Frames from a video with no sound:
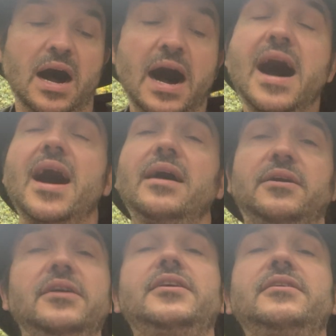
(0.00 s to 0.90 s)
I
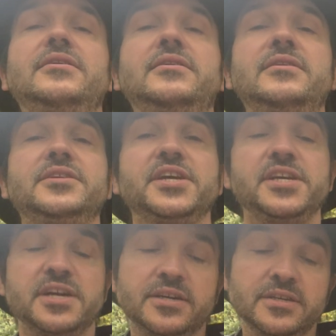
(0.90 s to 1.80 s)
heard a
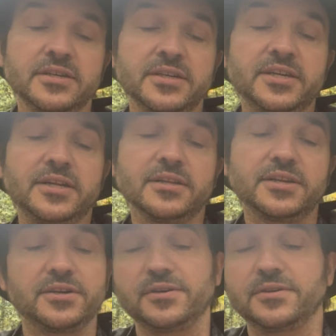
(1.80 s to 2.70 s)
young girl
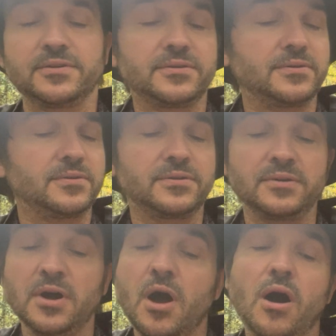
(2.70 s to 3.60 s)
calling.